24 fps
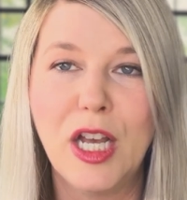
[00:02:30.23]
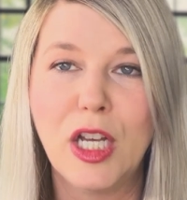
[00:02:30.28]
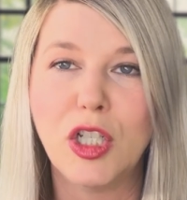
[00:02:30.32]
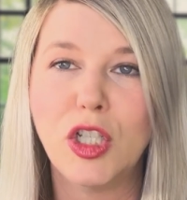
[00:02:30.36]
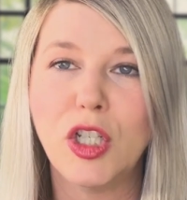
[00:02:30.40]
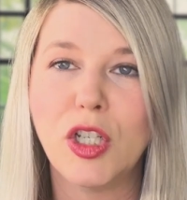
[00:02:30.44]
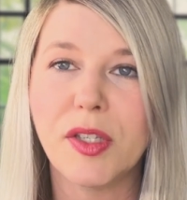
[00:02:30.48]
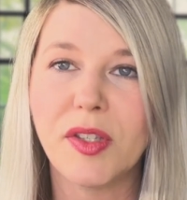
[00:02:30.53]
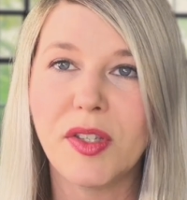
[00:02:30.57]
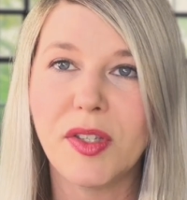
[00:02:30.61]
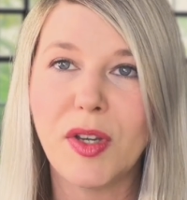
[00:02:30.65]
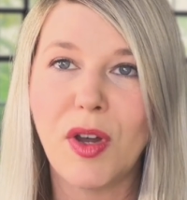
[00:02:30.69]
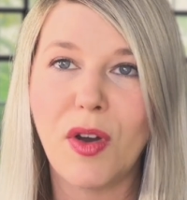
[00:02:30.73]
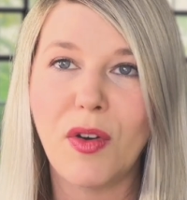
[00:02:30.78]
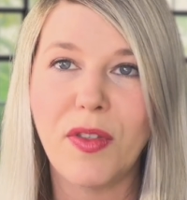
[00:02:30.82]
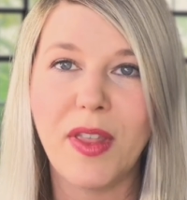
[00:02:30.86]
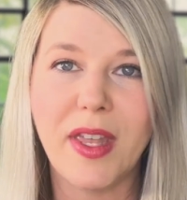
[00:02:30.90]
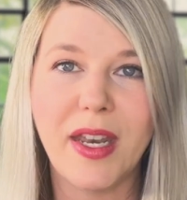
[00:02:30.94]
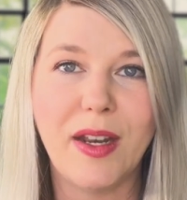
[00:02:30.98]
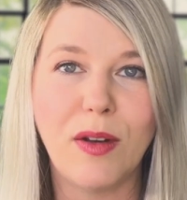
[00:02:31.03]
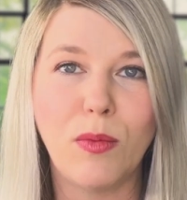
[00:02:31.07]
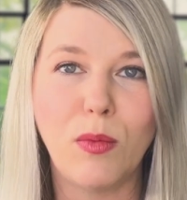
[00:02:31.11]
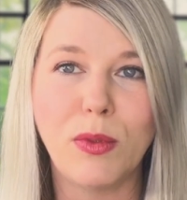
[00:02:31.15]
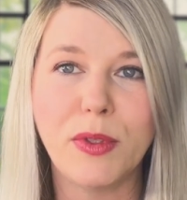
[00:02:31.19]
Just know
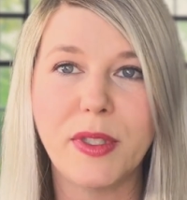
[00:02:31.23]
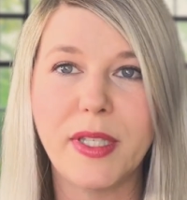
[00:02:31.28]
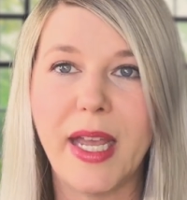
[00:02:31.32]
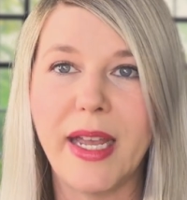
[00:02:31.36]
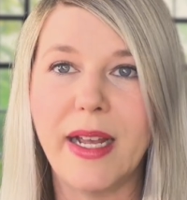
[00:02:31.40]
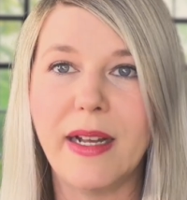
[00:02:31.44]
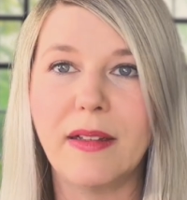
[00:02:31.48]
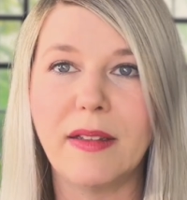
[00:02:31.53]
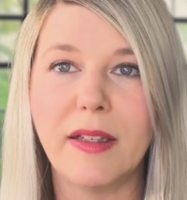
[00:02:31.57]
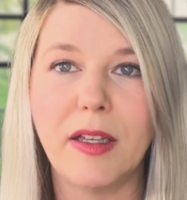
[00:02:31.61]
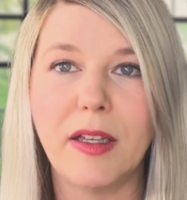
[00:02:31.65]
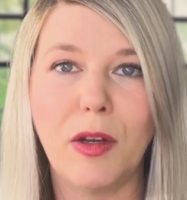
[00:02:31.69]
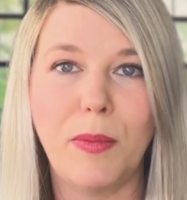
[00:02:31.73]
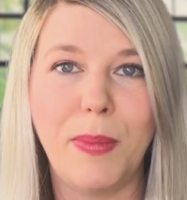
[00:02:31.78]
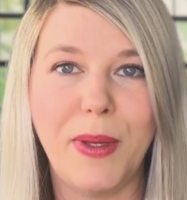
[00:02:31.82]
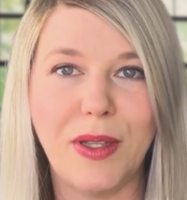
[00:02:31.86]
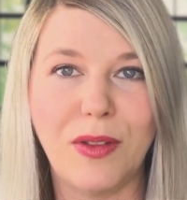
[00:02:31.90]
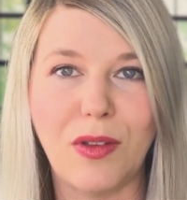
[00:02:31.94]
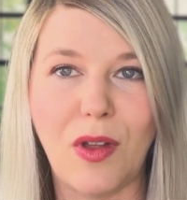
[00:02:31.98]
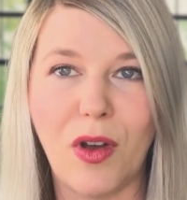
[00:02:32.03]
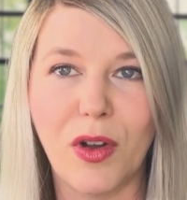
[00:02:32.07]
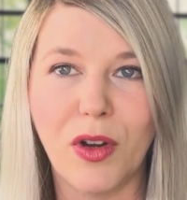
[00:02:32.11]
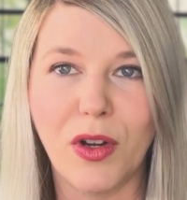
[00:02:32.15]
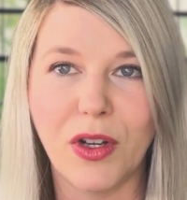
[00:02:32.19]
that it will take a little bit
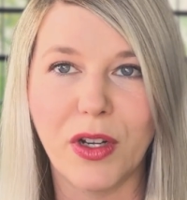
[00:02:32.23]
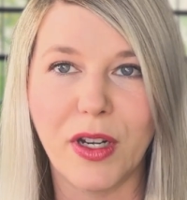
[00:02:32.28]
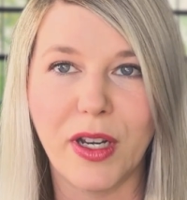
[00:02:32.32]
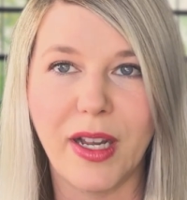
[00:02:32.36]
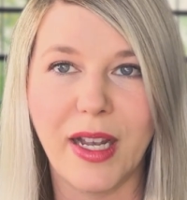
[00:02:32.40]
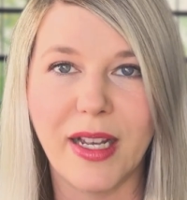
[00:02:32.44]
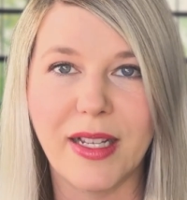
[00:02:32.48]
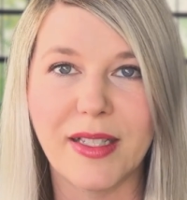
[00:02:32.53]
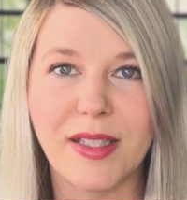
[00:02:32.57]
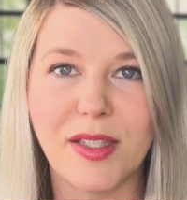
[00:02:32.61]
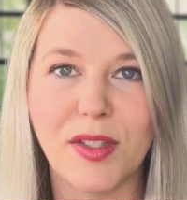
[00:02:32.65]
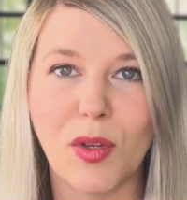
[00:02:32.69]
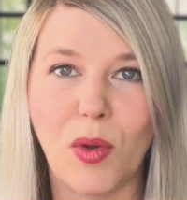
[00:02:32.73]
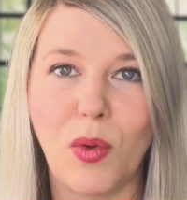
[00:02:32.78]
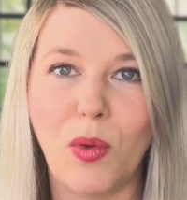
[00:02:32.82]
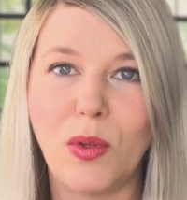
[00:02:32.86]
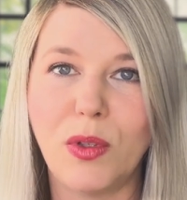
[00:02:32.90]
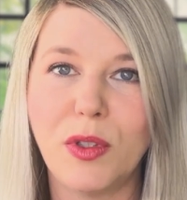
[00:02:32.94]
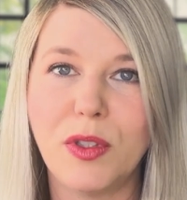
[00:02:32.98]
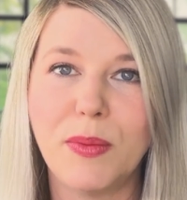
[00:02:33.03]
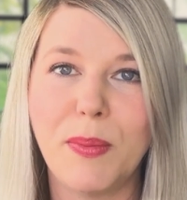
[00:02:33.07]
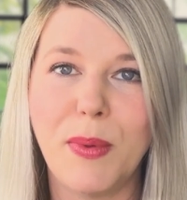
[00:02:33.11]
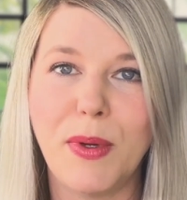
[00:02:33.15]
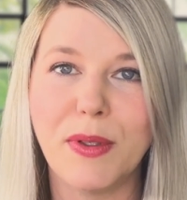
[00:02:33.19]
longer to get
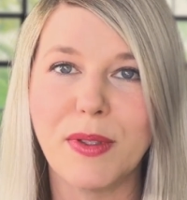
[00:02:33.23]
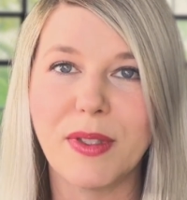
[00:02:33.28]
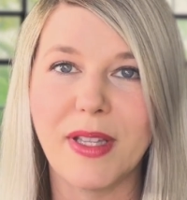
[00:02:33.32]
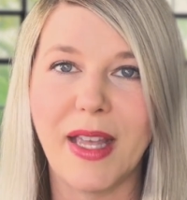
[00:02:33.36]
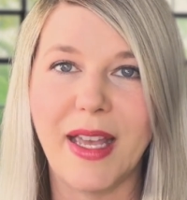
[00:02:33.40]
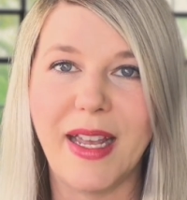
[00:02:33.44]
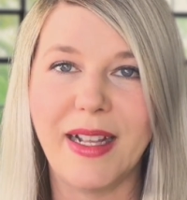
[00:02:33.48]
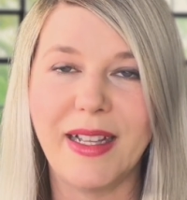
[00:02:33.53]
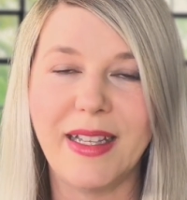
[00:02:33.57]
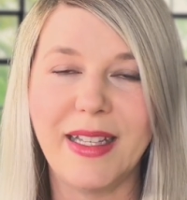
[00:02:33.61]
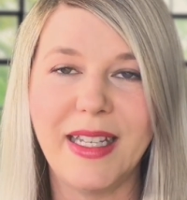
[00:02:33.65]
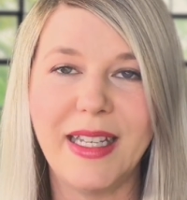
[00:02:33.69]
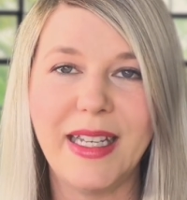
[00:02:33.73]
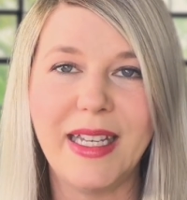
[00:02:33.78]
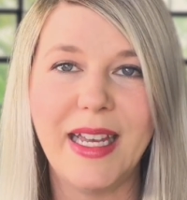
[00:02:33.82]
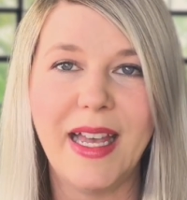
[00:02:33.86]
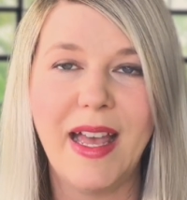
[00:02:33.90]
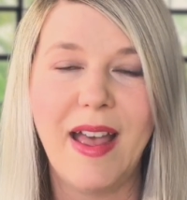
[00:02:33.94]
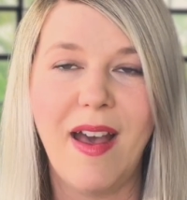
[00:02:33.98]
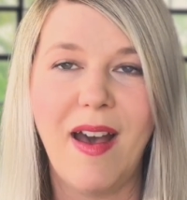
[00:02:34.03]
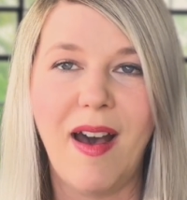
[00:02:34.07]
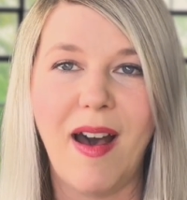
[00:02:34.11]
sold, most likely.